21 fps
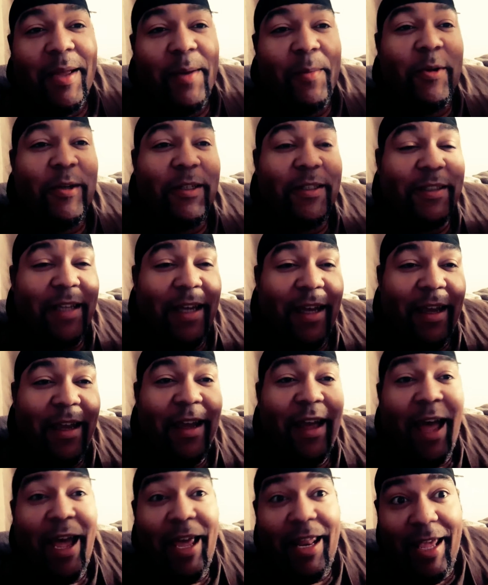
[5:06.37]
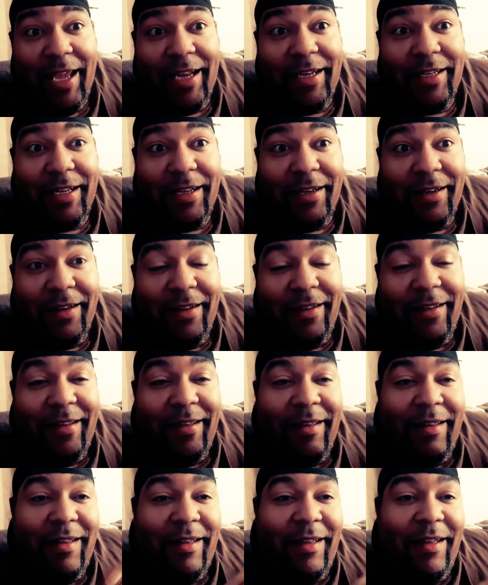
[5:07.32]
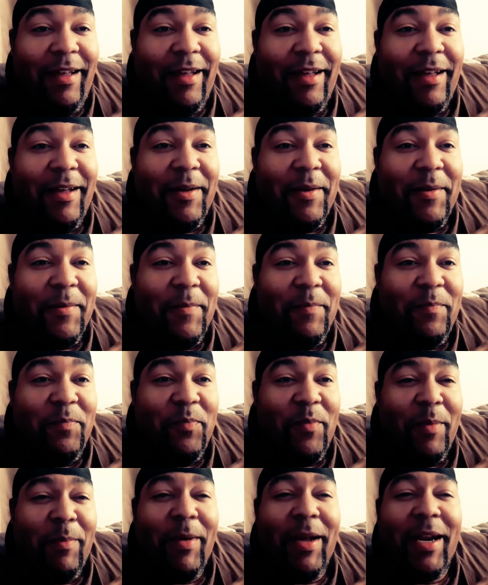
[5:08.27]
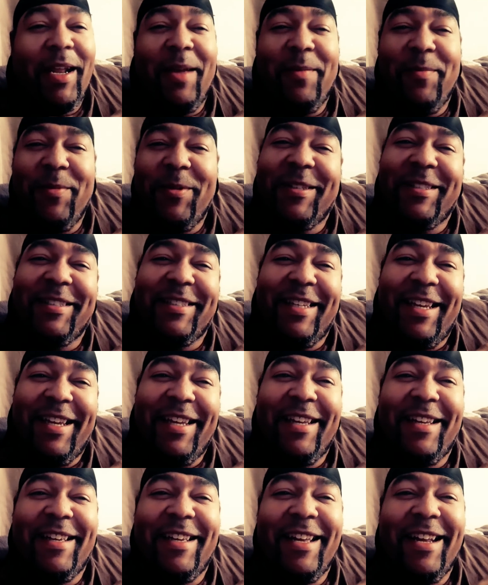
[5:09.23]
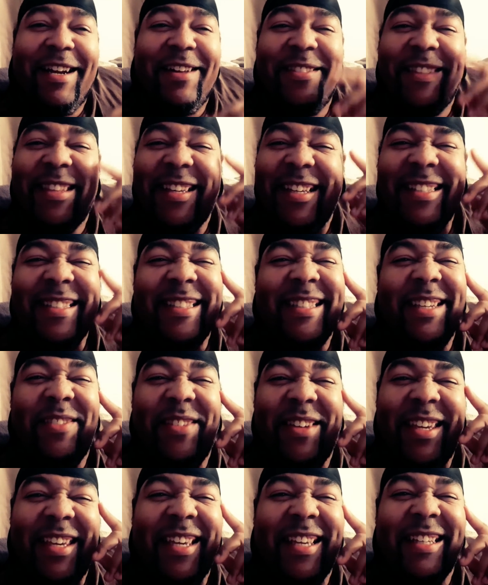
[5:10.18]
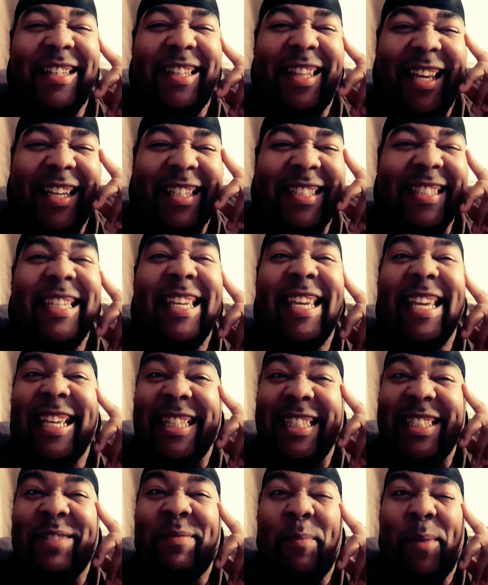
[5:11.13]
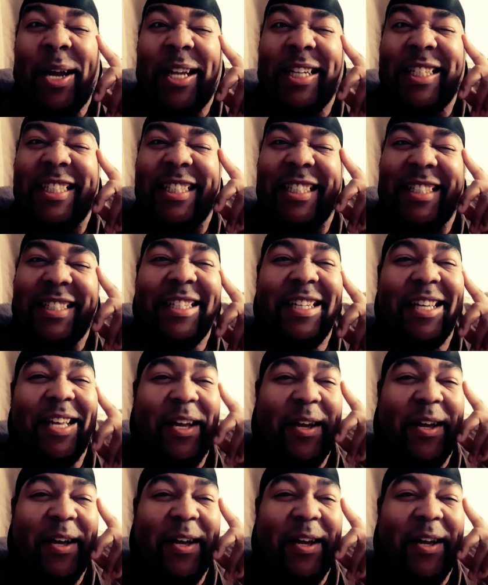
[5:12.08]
I'm gonna say I liked it, but I am gonna say I don't think Stephen King likes kids much.